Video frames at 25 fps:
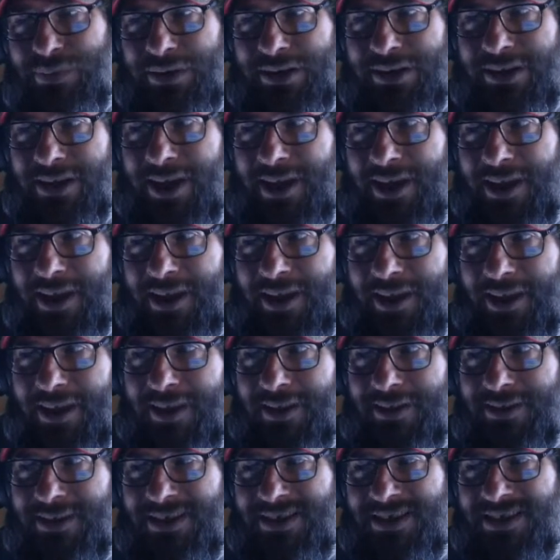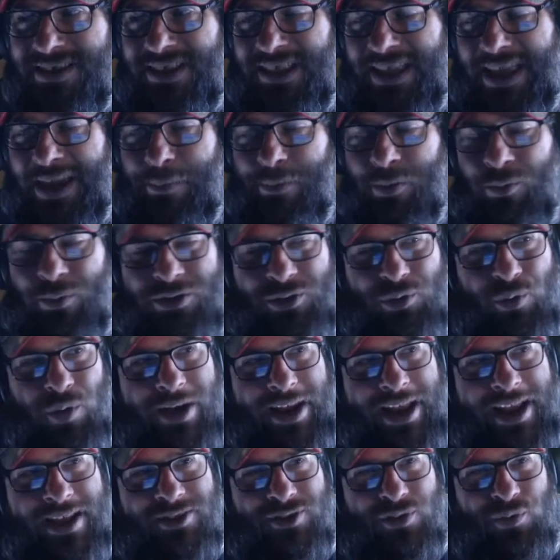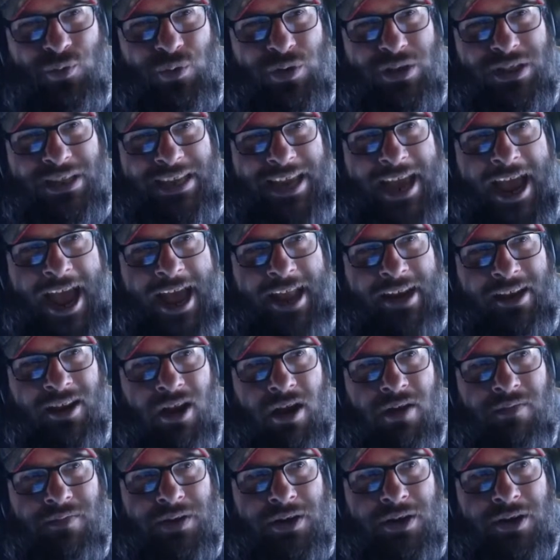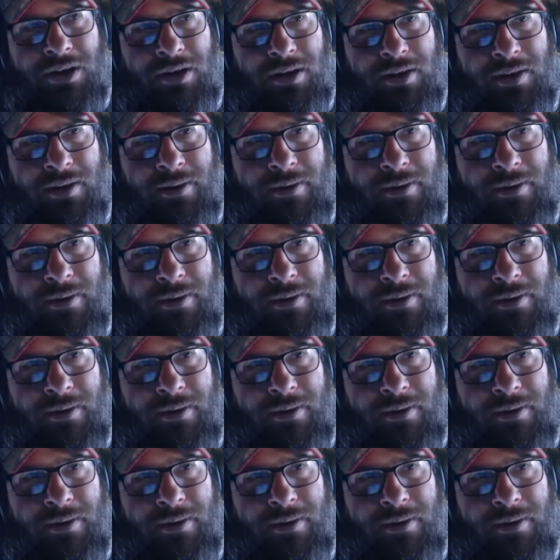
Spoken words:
but disclaimer, which one has a really hot governor?